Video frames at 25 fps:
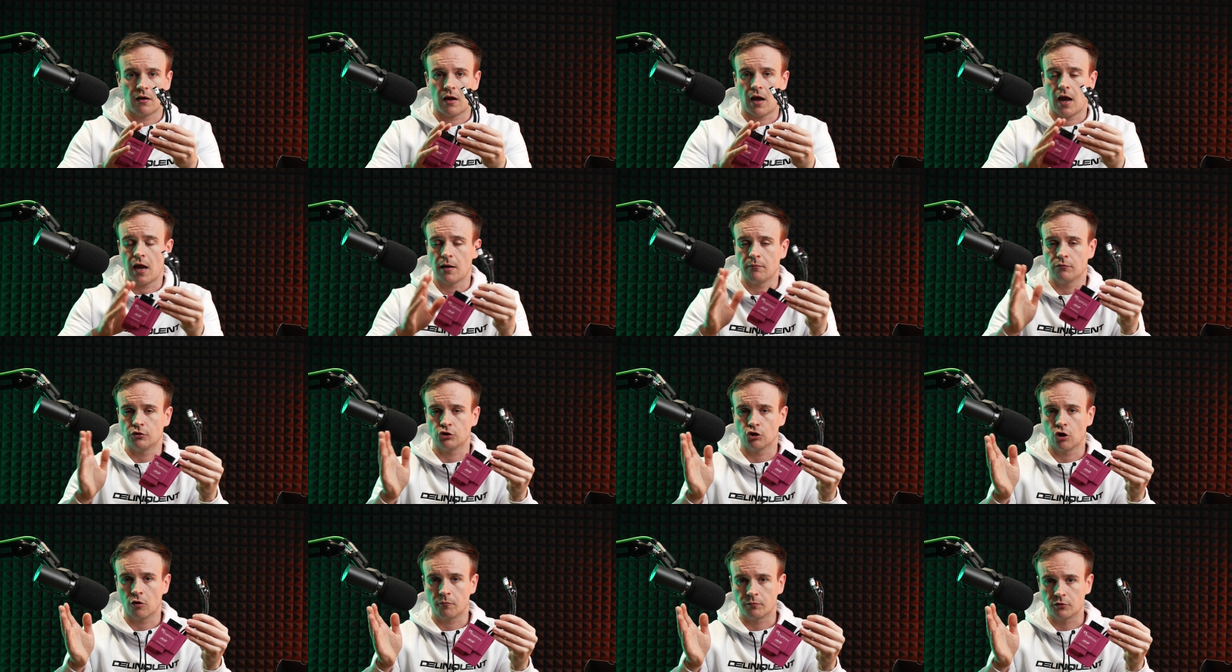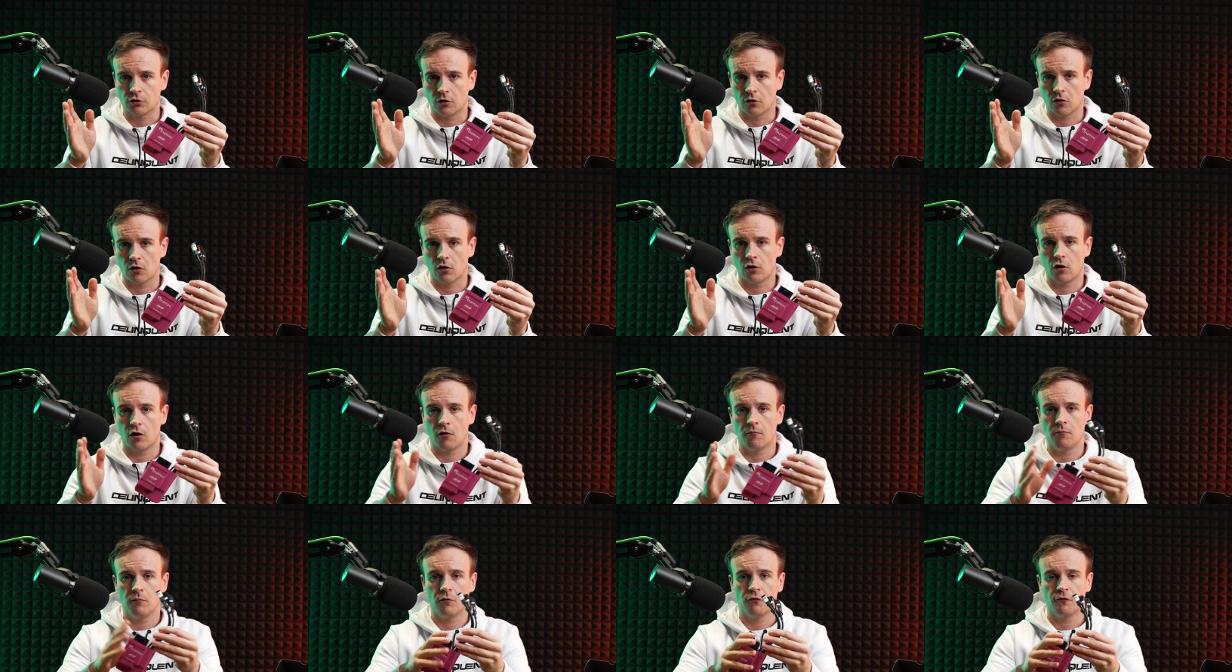aim shop dot
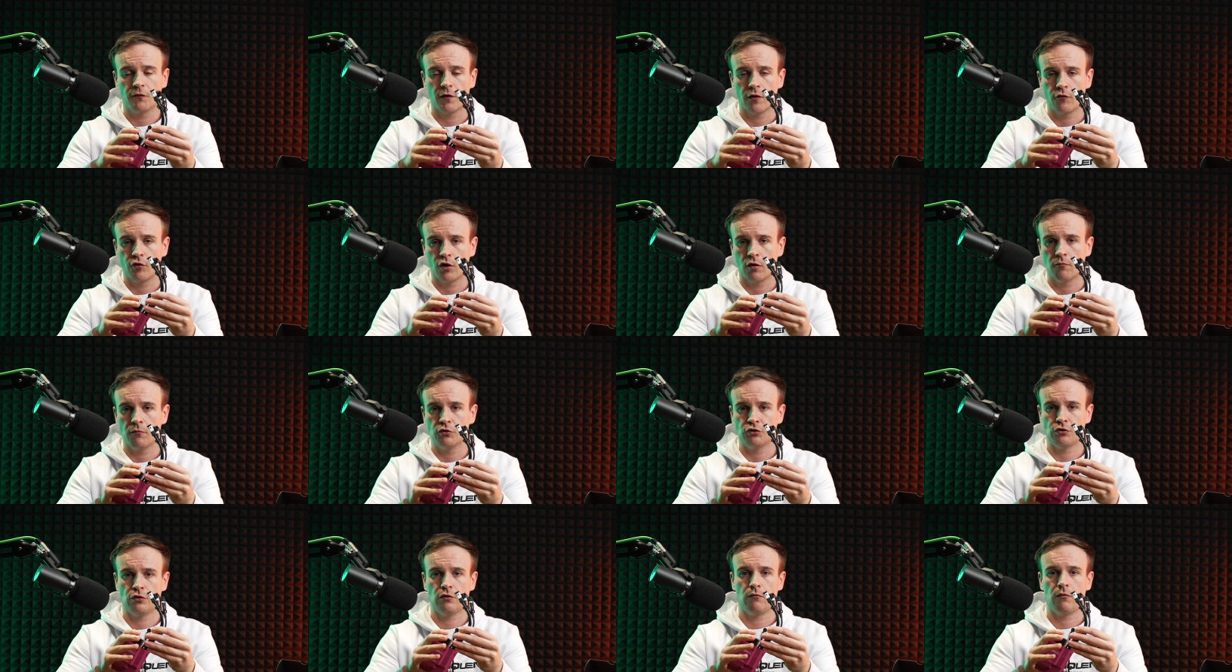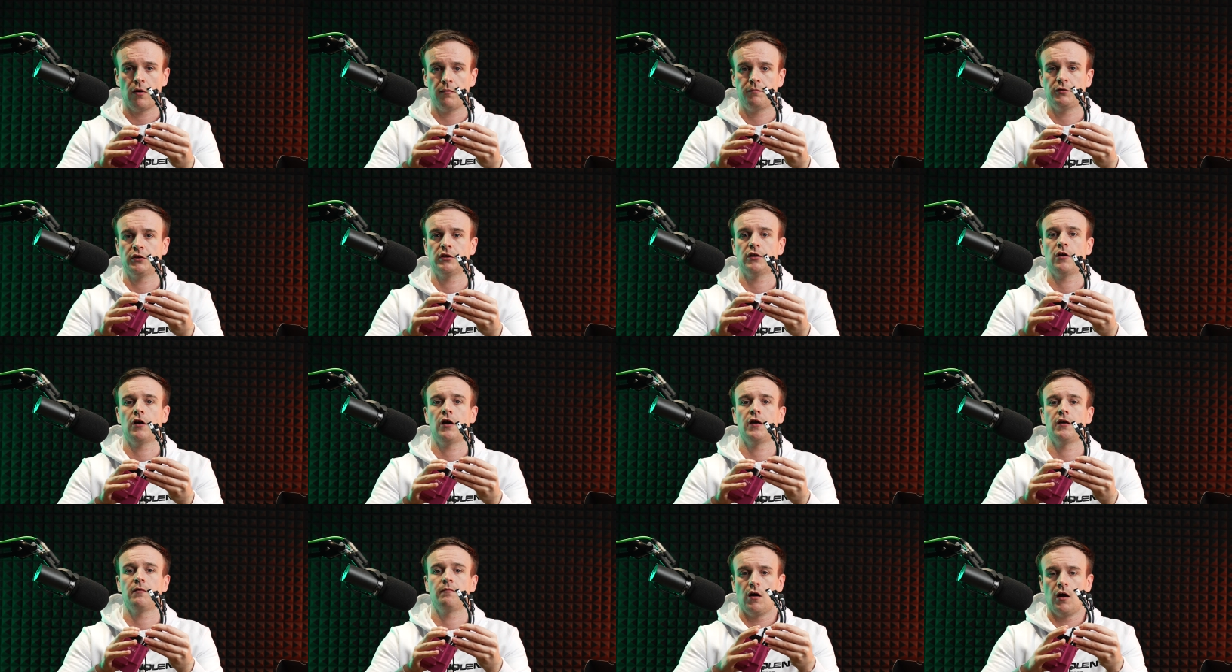com, phone numbers on the
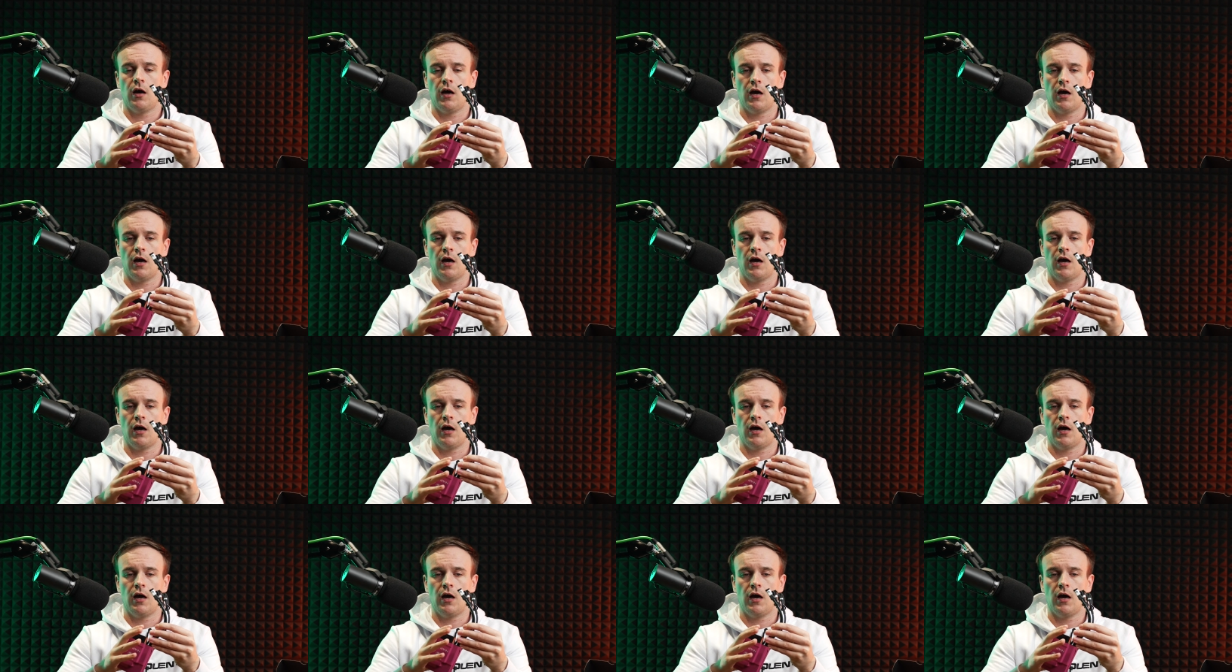website.